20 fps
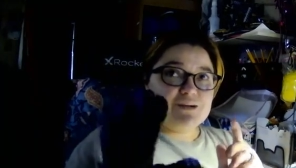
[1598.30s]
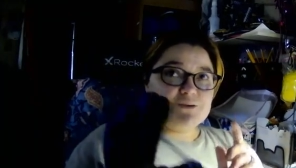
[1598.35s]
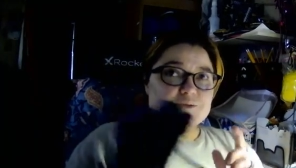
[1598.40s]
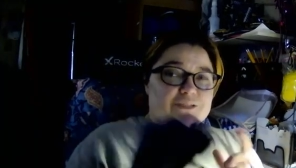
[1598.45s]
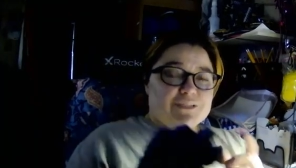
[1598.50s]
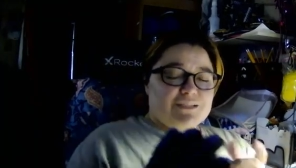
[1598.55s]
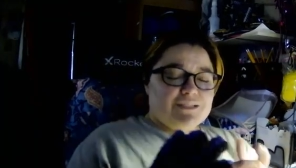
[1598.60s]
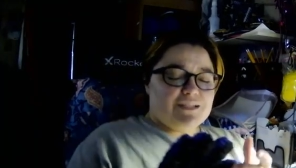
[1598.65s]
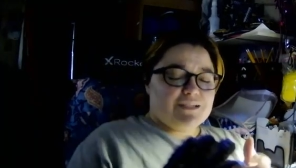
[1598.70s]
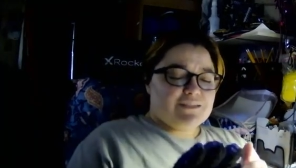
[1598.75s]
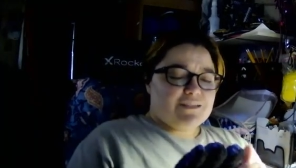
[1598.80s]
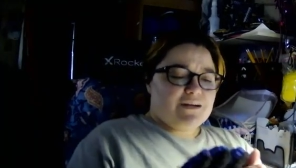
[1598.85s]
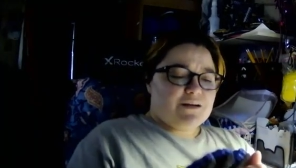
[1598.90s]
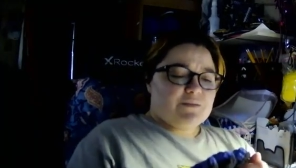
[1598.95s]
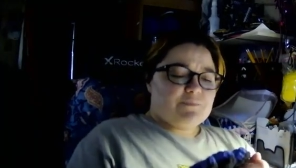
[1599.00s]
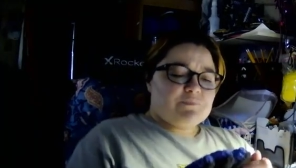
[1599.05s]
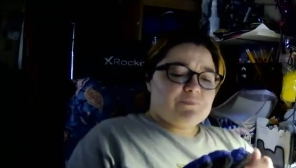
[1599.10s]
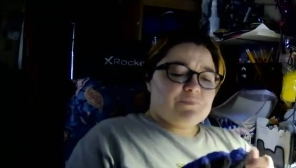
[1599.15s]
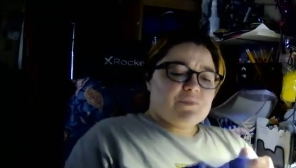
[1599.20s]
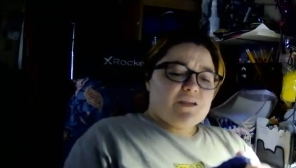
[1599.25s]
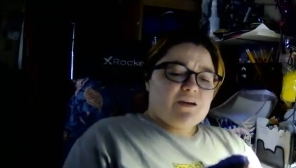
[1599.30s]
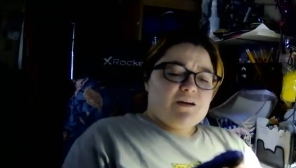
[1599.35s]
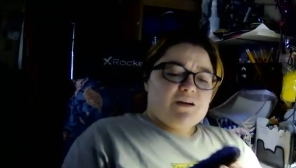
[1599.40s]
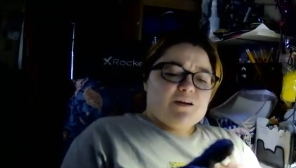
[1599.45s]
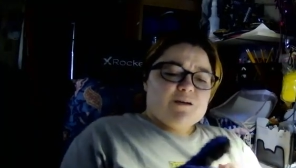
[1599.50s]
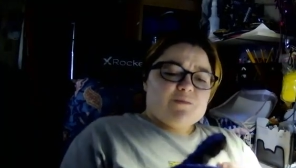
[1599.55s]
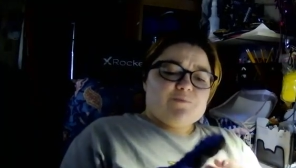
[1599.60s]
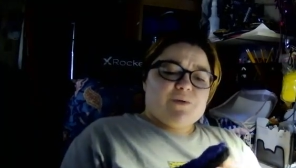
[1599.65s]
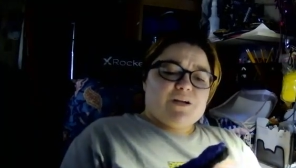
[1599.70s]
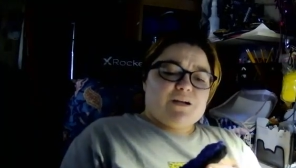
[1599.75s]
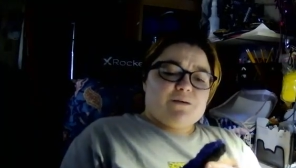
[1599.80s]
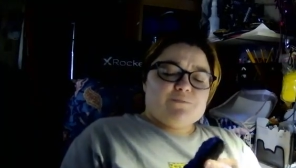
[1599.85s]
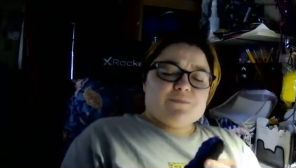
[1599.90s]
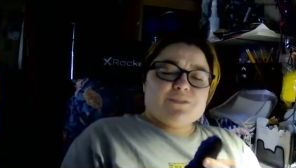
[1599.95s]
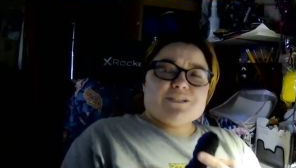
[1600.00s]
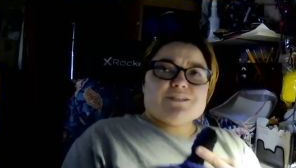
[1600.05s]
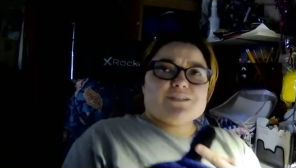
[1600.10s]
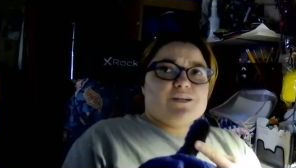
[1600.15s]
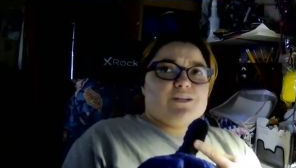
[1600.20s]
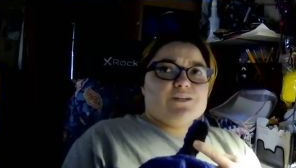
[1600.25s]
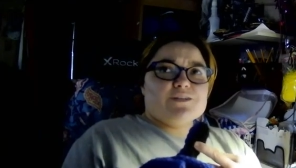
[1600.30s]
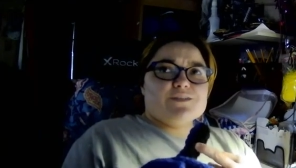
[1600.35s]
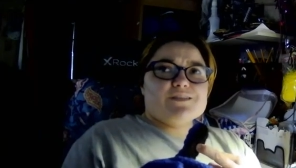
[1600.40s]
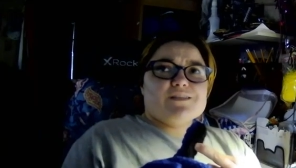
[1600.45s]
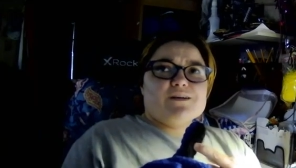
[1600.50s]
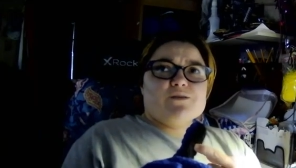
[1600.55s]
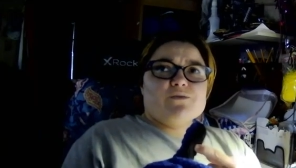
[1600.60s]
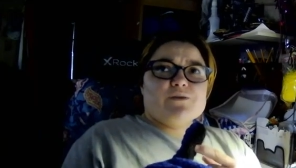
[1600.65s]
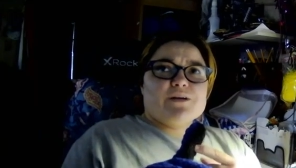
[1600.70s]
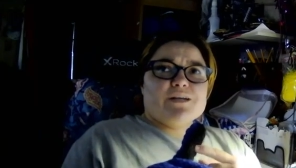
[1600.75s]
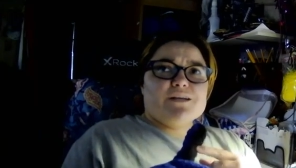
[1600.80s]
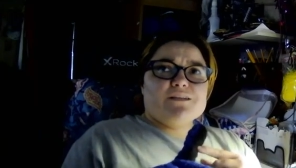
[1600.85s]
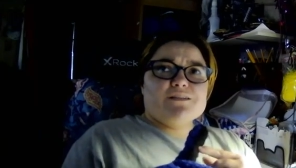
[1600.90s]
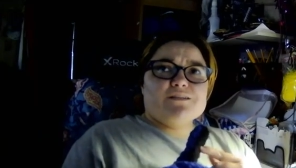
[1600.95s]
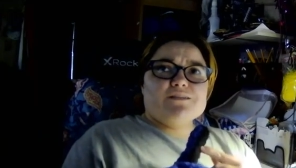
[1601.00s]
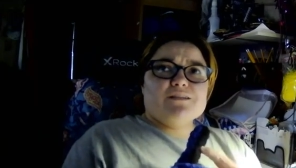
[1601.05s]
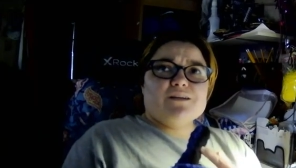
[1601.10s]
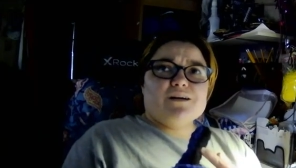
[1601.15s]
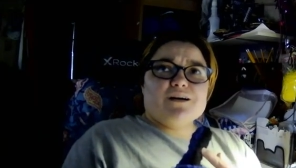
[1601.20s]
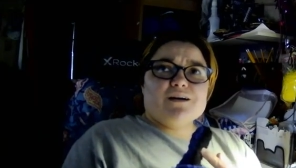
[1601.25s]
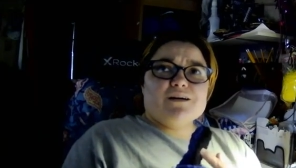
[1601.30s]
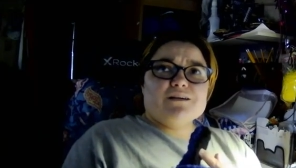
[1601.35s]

I really like that. But I'm just going to sew in